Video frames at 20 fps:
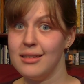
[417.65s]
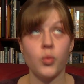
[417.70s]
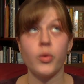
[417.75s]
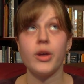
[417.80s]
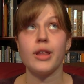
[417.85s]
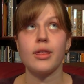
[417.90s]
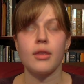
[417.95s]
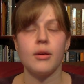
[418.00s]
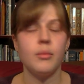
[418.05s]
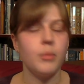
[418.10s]

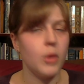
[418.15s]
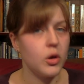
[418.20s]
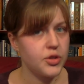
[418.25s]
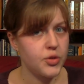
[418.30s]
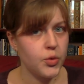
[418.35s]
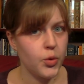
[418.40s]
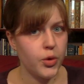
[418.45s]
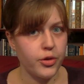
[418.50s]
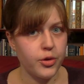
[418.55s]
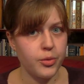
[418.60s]
with
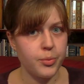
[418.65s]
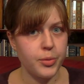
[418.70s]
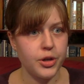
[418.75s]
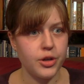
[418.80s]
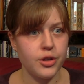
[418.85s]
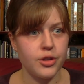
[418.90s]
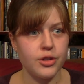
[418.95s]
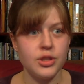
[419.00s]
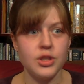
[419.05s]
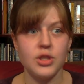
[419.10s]
most northern
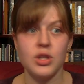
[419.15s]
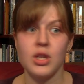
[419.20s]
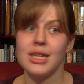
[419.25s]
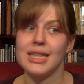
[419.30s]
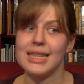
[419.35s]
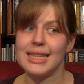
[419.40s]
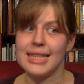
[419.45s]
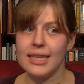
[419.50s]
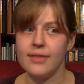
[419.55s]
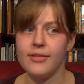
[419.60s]
birds
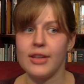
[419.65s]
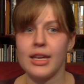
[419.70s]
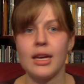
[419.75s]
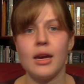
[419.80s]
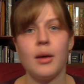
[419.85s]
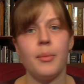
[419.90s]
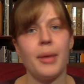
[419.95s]
leaving